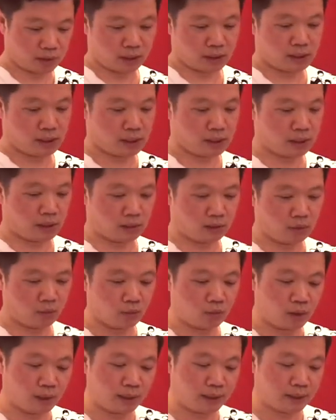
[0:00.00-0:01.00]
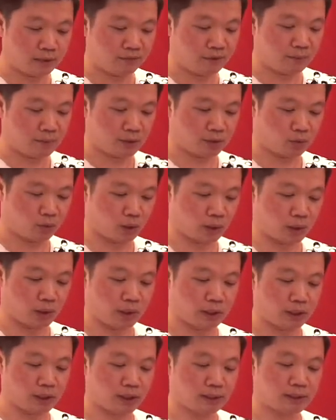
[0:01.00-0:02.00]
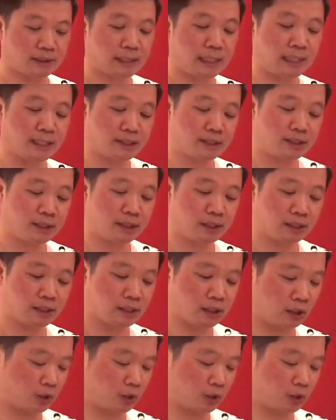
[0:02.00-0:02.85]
So the wine is from Australia, the tasting